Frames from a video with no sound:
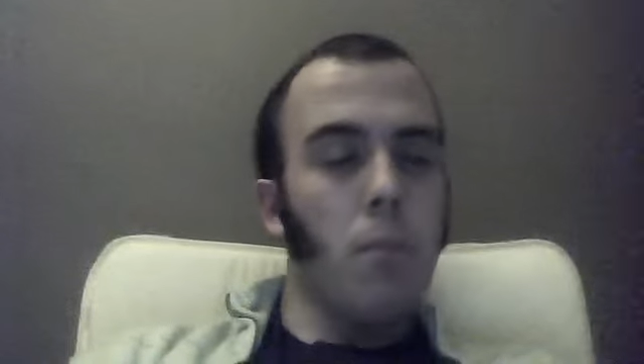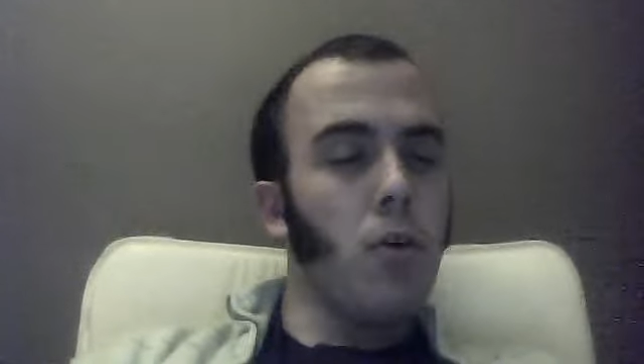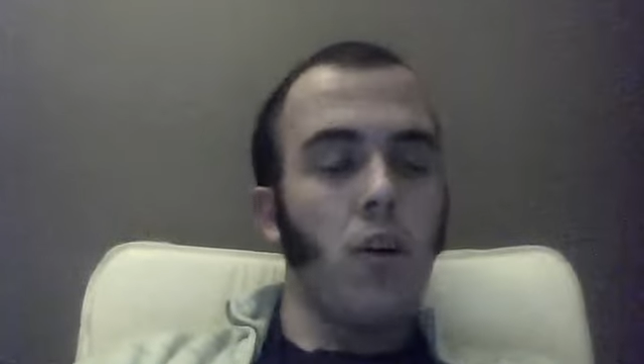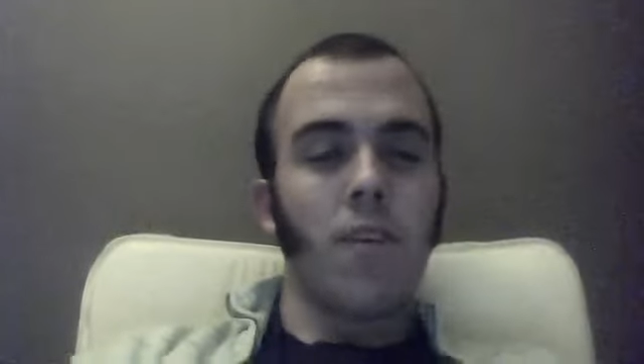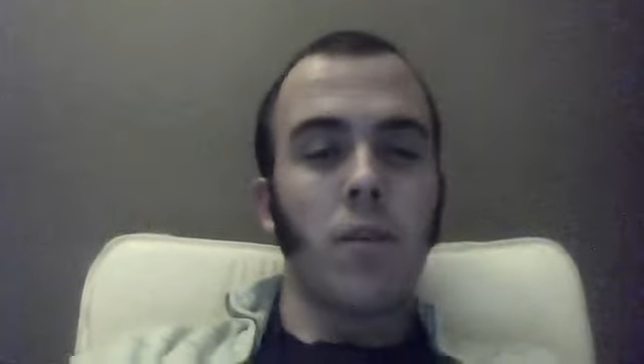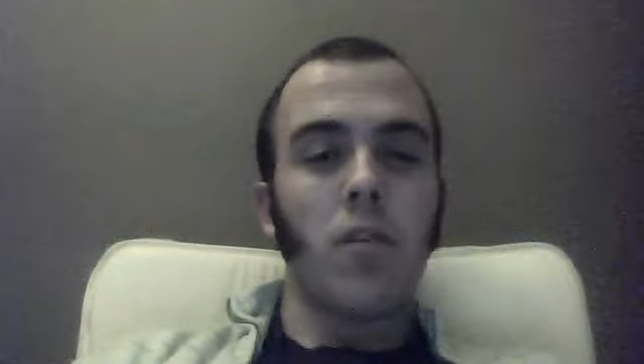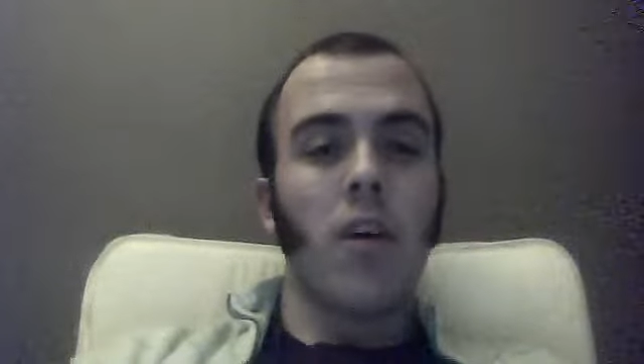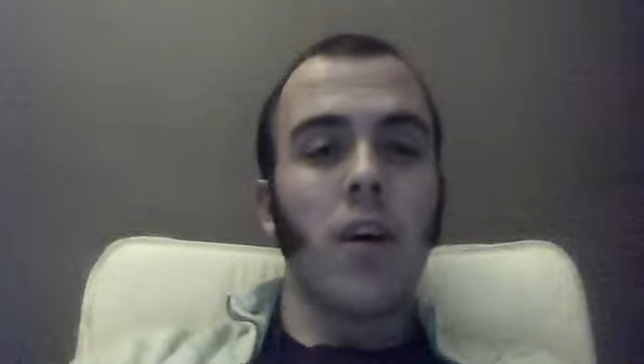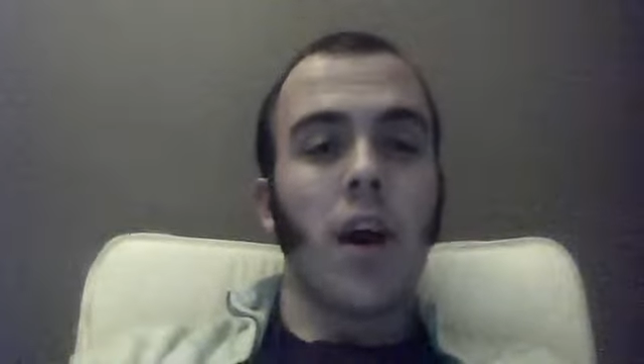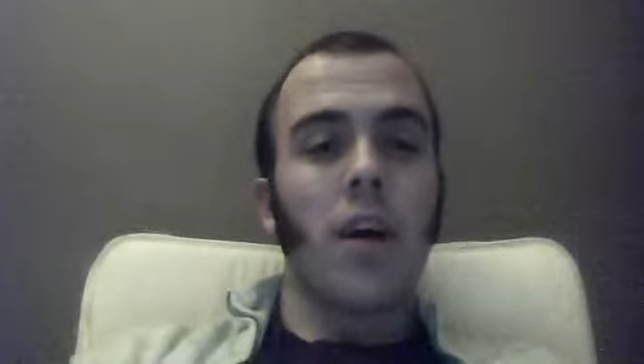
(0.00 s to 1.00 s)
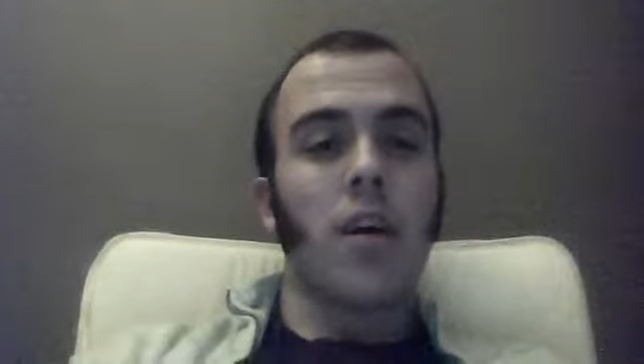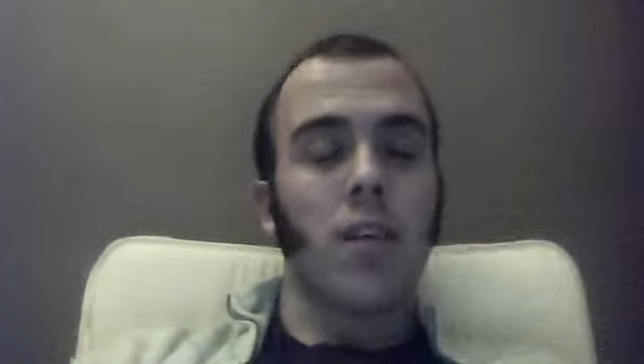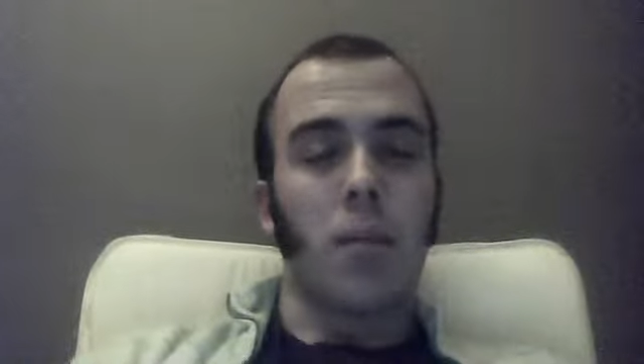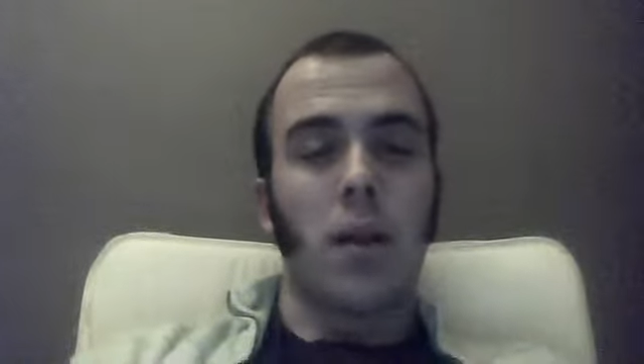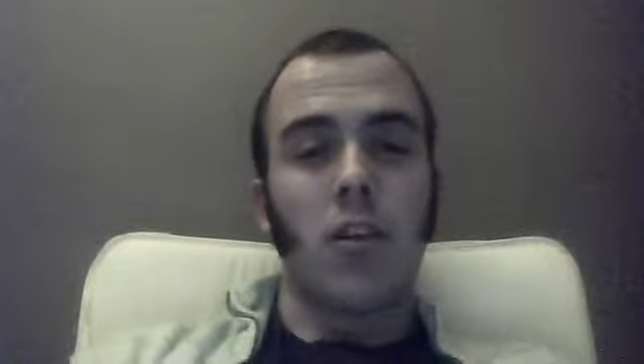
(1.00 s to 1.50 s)
But not much longer,
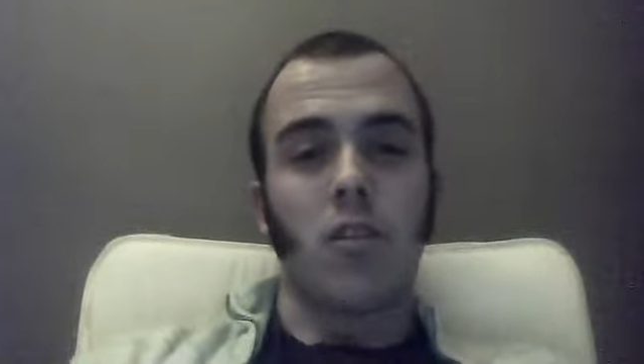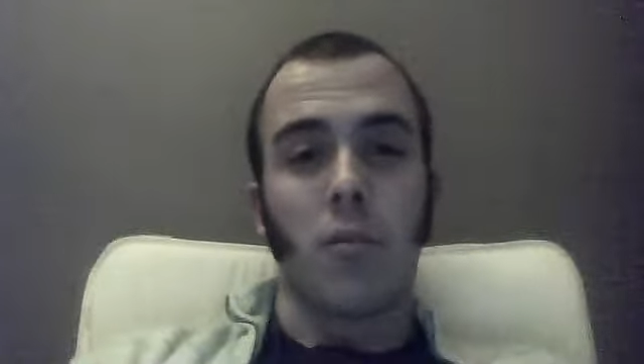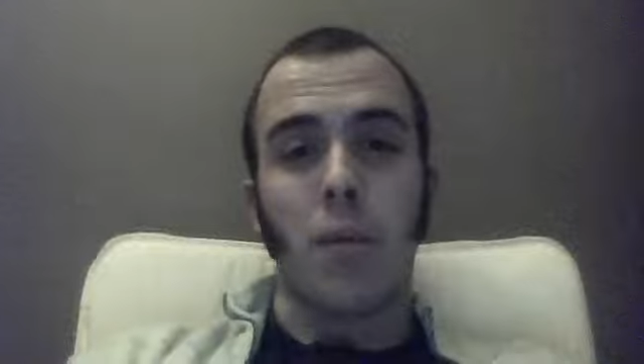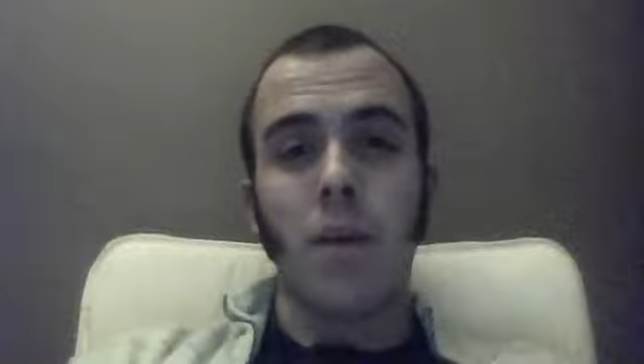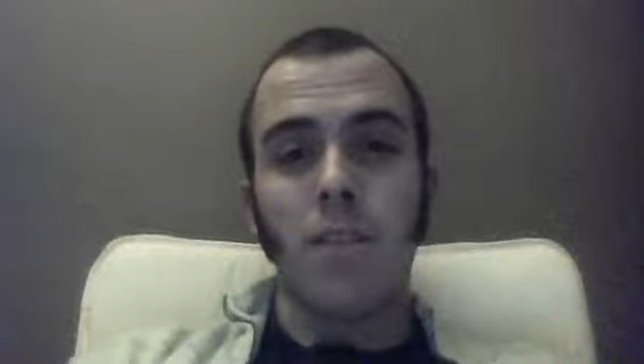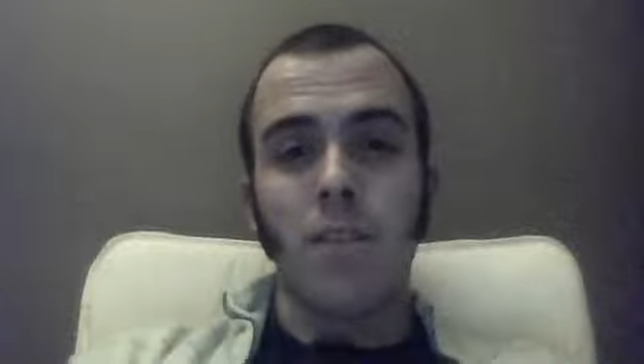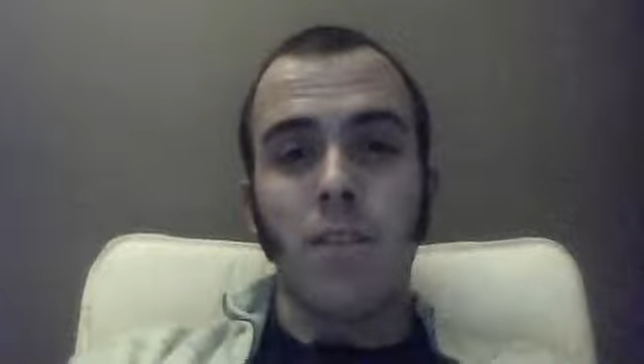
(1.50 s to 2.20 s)
because I've landed Zumba,